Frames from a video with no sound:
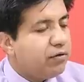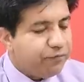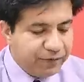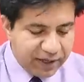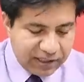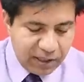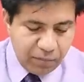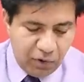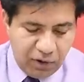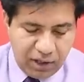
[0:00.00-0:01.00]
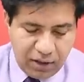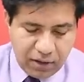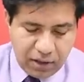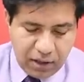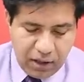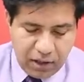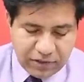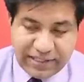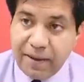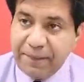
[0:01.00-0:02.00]
Furthermore,
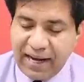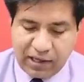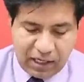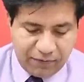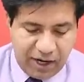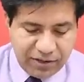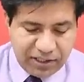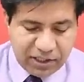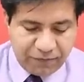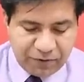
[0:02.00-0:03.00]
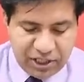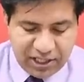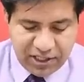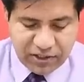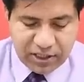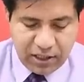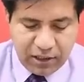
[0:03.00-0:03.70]
same paragraph, hundreds of years,